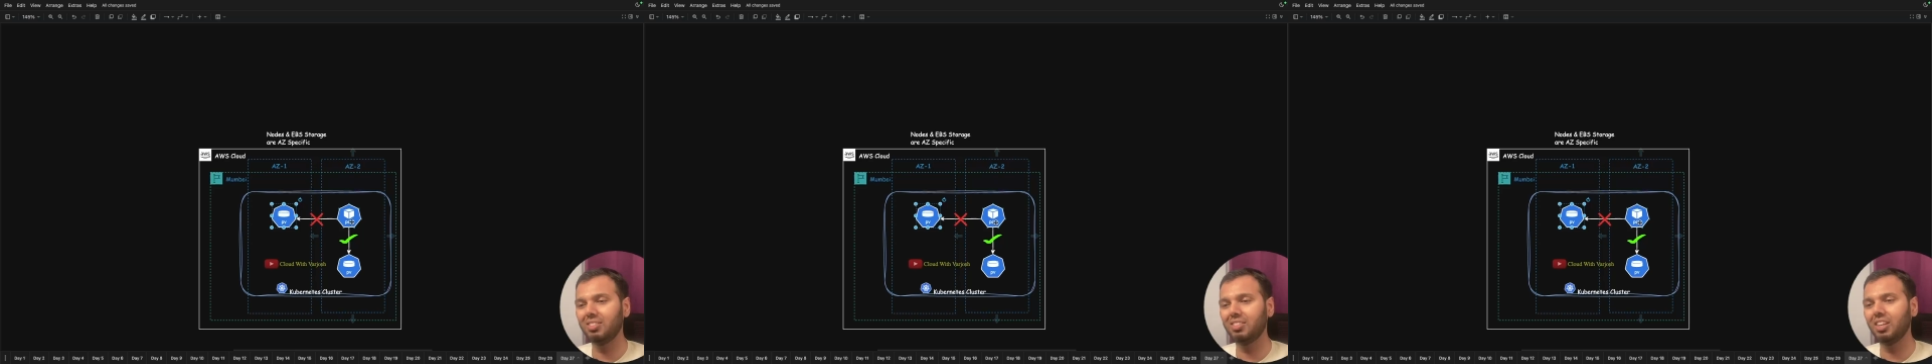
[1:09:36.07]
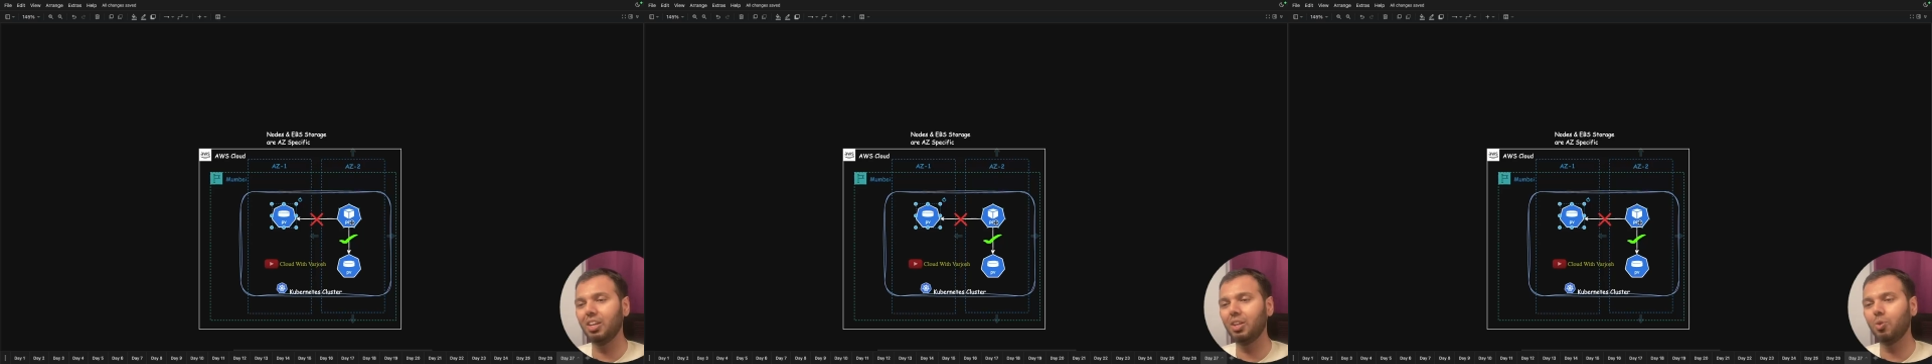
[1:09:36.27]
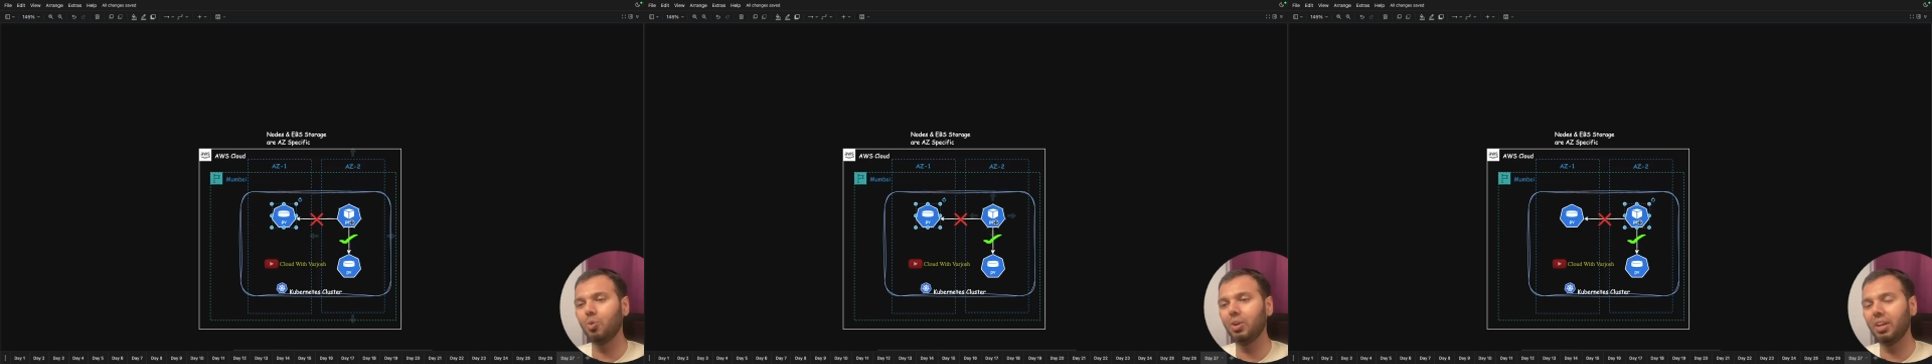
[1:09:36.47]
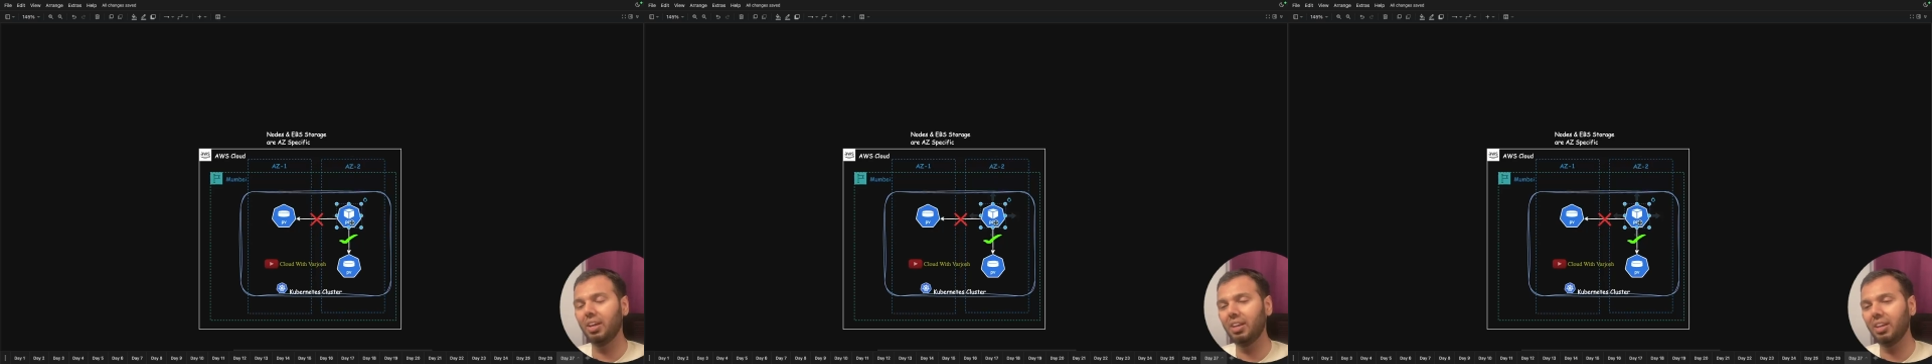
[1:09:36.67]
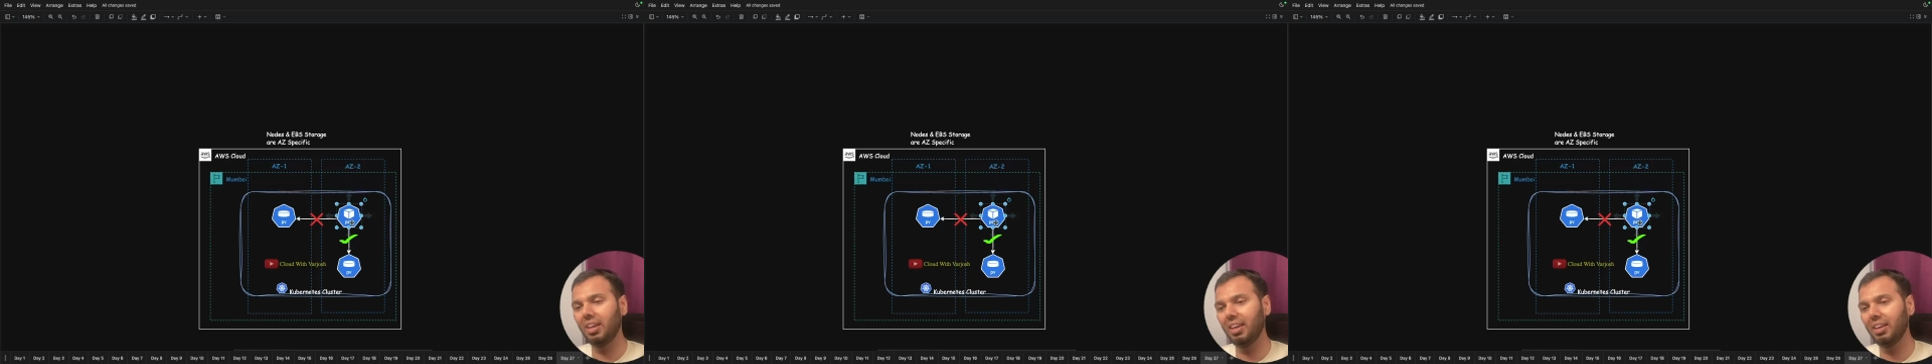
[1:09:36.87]
scheduled
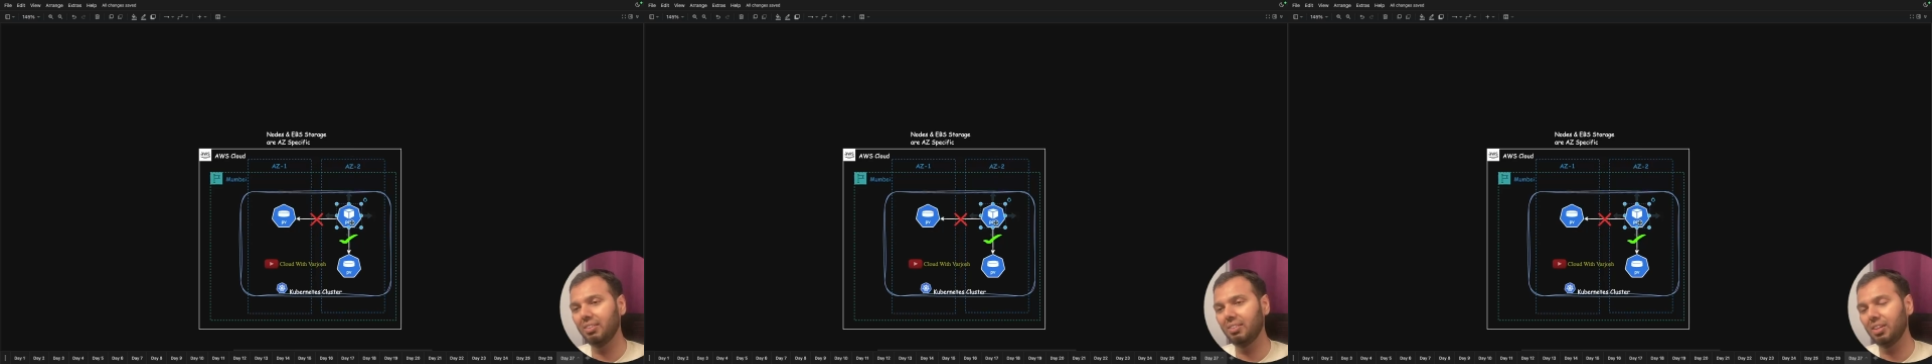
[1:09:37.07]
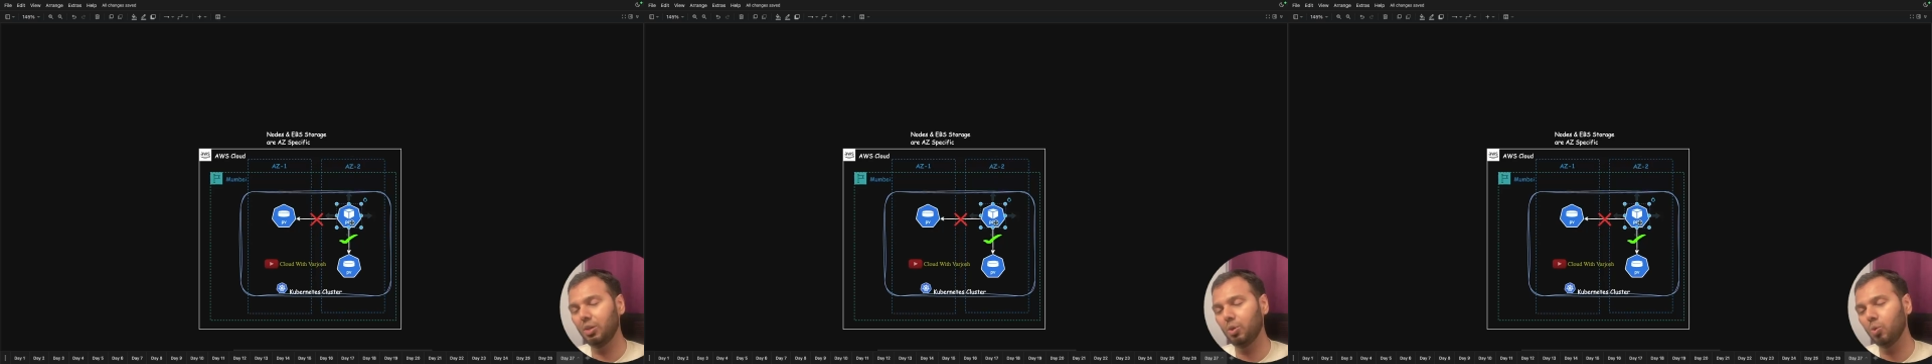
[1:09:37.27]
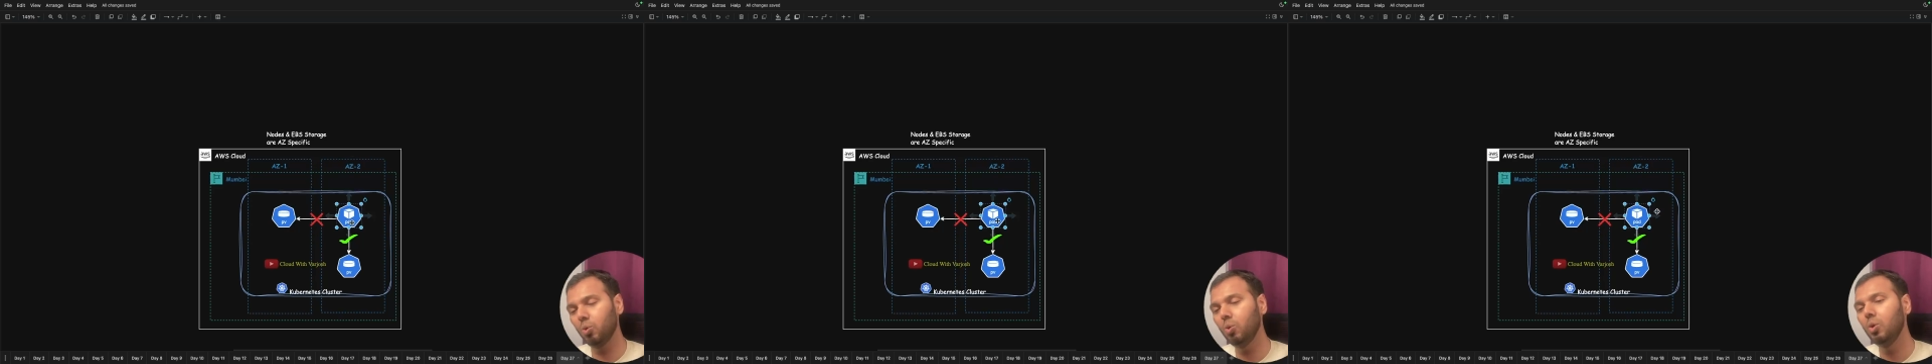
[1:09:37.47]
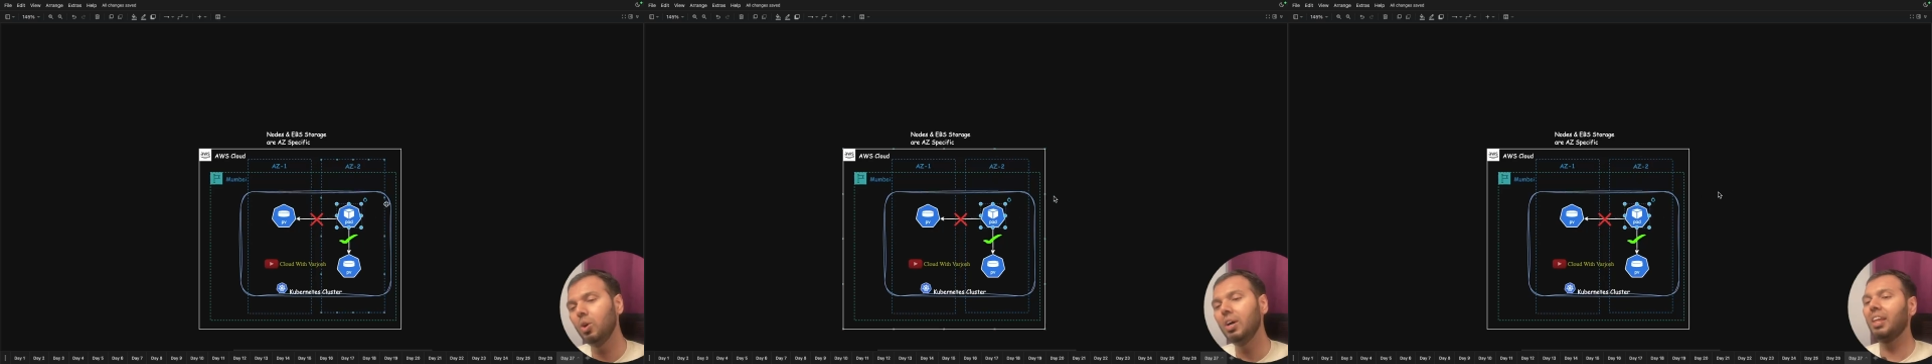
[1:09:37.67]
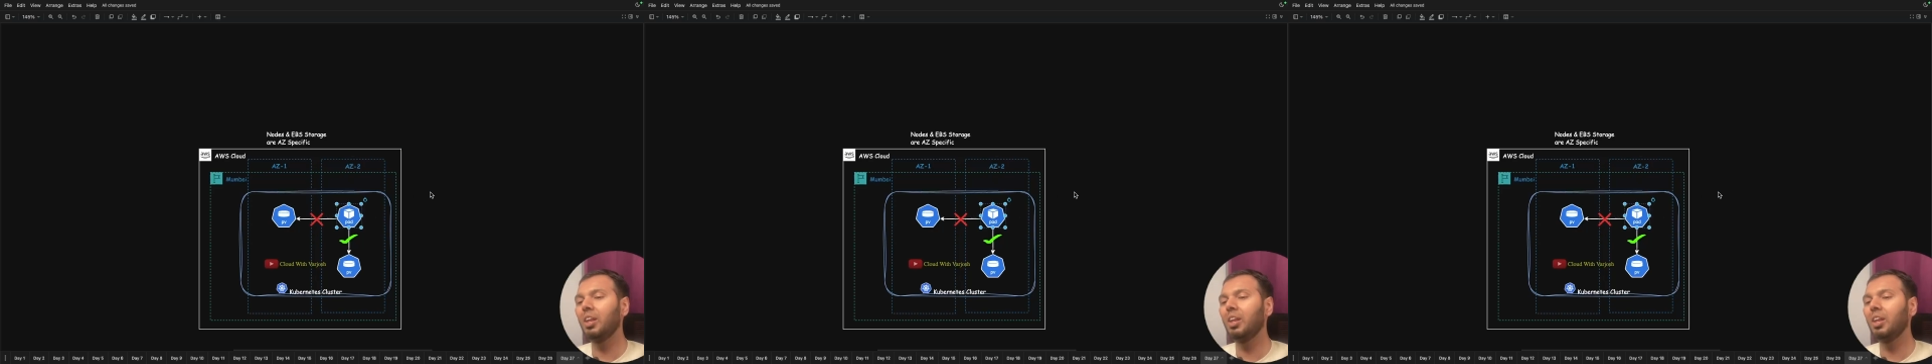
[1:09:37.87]
in AZ2,